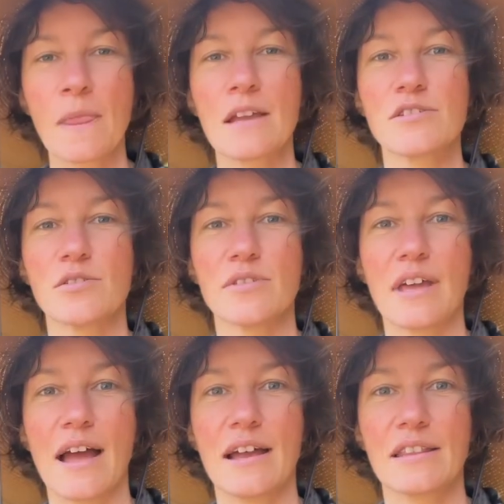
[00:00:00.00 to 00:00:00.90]
so
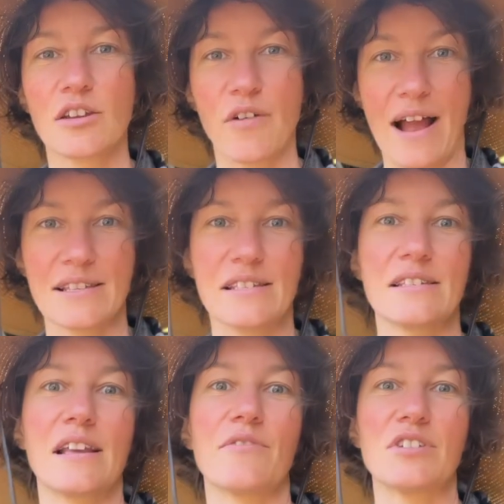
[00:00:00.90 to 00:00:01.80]
that the
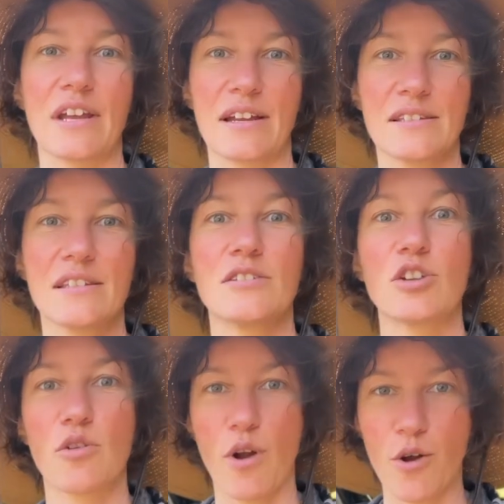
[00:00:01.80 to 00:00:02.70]
grasses have a chance to
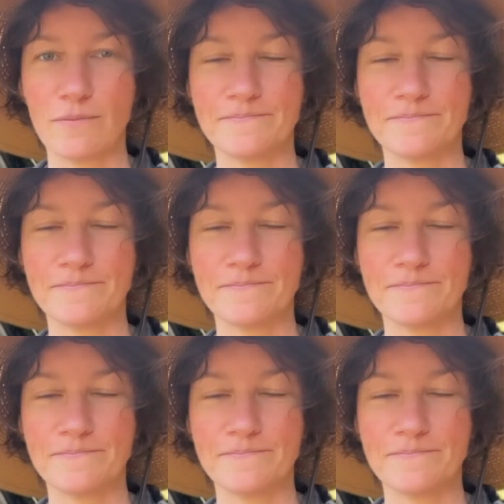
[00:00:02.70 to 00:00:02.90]
grow.